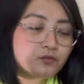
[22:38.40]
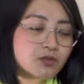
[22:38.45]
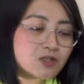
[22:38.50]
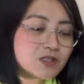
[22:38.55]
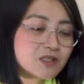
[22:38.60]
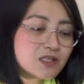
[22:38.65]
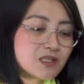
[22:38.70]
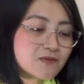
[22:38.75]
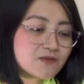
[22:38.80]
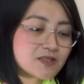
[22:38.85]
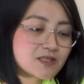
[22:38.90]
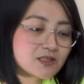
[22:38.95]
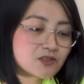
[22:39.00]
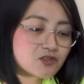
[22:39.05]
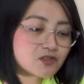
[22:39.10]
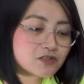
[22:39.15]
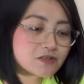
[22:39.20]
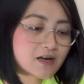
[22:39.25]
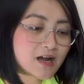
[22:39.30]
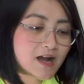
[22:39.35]
we're gonna give this a
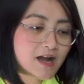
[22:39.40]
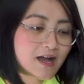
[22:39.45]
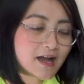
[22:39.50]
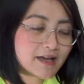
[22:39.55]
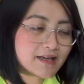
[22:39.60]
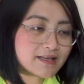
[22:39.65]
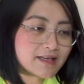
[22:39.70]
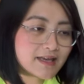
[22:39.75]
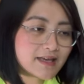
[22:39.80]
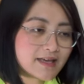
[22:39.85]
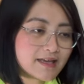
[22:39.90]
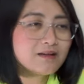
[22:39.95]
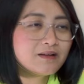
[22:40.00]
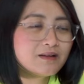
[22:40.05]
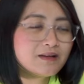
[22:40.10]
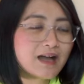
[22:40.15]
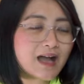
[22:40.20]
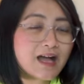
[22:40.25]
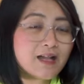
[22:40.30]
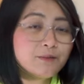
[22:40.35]
try.
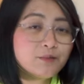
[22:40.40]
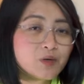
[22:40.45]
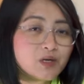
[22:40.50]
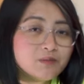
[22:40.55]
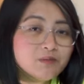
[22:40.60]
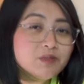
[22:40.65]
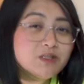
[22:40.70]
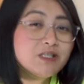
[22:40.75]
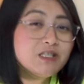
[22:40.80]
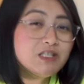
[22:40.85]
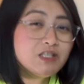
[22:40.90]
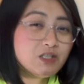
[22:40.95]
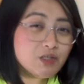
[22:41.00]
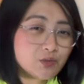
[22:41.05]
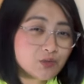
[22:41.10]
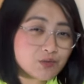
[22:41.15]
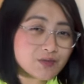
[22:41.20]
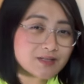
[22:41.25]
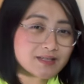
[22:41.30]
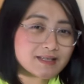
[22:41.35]
I'll probably
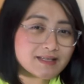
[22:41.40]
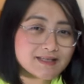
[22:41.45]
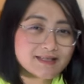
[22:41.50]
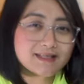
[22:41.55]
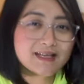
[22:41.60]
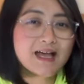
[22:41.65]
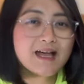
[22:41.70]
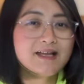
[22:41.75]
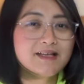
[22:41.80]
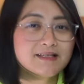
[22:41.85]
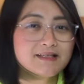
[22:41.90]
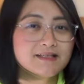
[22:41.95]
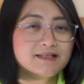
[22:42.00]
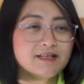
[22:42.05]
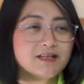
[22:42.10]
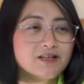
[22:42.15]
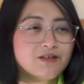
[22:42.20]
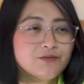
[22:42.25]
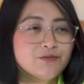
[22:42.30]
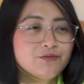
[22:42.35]
use this
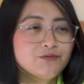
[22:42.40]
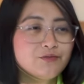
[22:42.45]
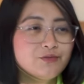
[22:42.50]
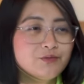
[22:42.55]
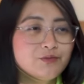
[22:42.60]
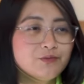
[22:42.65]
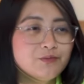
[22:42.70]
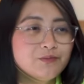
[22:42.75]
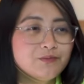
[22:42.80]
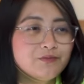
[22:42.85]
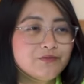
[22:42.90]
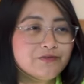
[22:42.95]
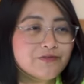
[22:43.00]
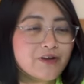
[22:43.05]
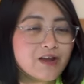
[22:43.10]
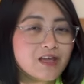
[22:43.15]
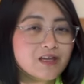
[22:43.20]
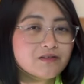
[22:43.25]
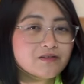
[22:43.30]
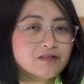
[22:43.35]
as a room
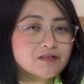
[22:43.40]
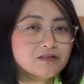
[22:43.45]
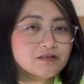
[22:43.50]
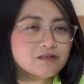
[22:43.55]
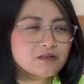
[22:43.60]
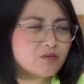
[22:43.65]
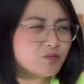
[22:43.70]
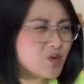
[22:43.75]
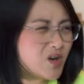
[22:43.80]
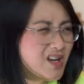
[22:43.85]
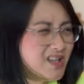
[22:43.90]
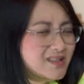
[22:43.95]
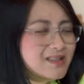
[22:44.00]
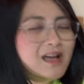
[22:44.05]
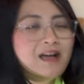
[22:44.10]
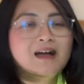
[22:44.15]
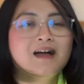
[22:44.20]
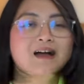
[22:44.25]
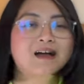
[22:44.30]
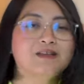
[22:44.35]
fragrance. What?
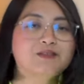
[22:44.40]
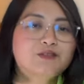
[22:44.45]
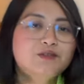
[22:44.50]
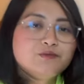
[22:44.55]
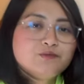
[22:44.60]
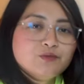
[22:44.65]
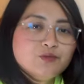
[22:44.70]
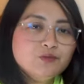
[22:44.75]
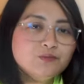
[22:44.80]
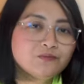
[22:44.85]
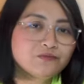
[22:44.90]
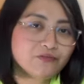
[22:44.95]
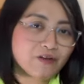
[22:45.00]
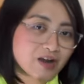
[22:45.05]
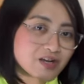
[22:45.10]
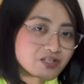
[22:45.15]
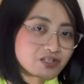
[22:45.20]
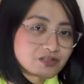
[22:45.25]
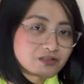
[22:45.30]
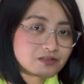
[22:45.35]
As a room
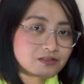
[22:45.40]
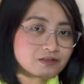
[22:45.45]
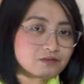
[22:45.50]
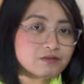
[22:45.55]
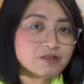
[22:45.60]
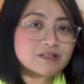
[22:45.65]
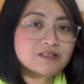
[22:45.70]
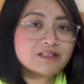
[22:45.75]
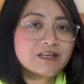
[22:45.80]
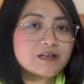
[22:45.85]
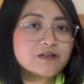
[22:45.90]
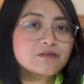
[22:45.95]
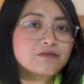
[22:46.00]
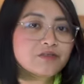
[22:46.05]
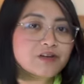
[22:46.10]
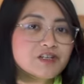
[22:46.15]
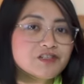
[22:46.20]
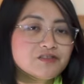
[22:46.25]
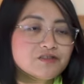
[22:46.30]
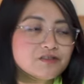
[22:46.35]
freshener or an air
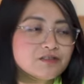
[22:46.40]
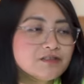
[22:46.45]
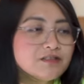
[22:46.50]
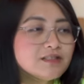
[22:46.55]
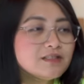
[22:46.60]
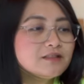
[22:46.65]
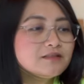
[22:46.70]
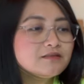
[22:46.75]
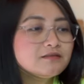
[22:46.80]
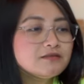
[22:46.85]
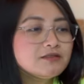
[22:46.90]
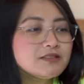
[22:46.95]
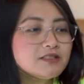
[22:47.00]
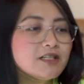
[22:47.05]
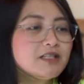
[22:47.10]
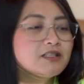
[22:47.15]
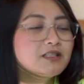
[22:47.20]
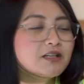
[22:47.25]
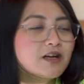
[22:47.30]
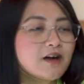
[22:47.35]
freshener
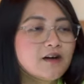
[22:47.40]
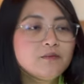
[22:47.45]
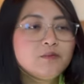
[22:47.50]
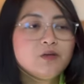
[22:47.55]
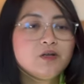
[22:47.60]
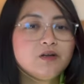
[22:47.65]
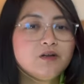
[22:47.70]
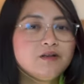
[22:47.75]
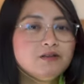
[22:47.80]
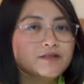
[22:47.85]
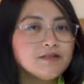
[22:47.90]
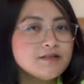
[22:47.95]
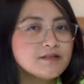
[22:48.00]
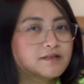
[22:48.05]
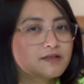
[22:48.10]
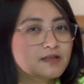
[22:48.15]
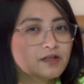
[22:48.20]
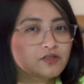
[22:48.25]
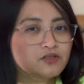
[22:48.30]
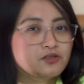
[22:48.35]
inside the cupboard,
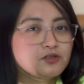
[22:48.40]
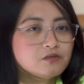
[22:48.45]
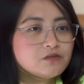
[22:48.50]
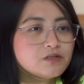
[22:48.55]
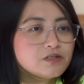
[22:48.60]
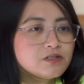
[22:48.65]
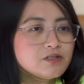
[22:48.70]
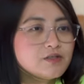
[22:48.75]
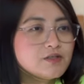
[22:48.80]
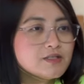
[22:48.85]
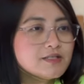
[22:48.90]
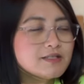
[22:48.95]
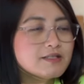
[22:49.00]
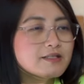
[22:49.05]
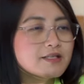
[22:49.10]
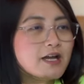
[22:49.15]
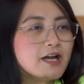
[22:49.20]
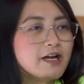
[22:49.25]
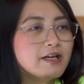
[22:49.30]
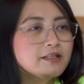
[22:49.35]
inside drawers,
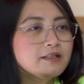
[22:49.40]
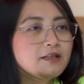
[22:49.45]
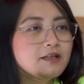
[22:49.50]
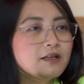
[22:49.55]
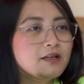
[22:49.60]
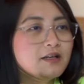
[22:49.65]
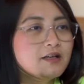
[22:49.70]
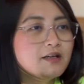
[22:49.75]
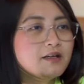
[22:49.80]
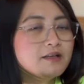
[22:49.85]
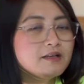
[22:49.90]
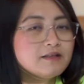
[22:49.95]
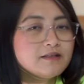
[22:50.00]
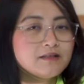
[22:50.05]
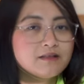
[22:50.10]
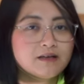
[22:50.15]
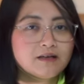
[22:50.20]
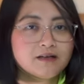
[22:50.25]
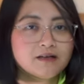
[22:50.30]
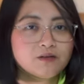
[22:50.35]
inside
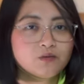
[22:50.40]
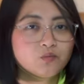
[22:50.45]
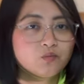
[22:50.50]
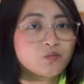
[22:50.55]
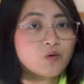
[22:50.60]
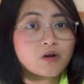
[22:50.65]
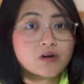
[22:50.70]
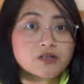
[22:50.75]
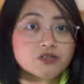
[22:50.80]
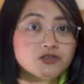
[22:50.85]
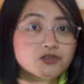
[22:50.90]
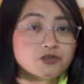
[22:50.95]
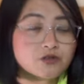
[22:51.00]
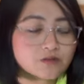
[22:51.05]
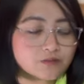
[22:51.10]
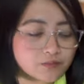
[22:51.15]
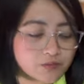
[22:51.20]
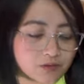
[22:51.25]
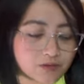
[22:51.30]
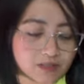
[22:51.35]
the
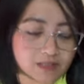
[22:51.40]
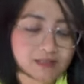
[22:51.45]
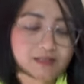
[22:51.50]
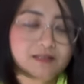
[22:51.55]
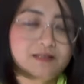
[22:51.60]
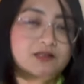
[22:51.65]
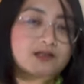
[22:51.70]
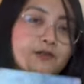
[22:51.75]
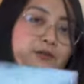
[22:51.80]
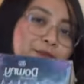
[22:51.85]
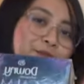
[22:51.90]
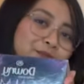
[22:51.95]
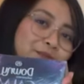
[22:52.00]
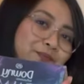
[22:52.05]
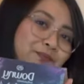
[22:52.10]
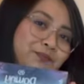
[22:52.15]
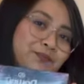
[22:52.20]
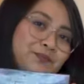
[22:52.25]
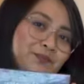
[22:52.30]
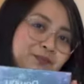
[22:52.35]
wardrobe unit. So,
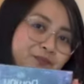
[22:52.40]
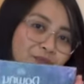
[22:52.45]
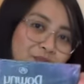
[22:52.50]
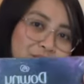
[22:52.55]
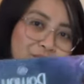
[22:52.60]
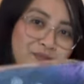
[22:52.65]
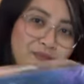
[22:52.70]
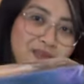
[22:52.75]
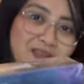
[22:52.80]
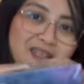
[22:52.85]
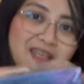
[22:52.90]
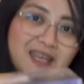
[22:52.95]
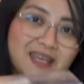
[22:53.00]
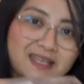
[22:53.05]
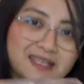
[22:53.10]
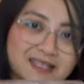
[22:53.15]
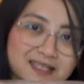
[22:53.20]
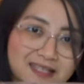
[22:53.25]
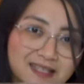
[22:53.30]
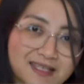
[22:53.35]

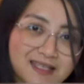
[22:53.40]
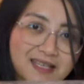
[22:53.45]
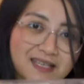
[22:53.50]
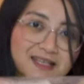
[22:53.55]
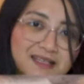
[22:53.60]
yes.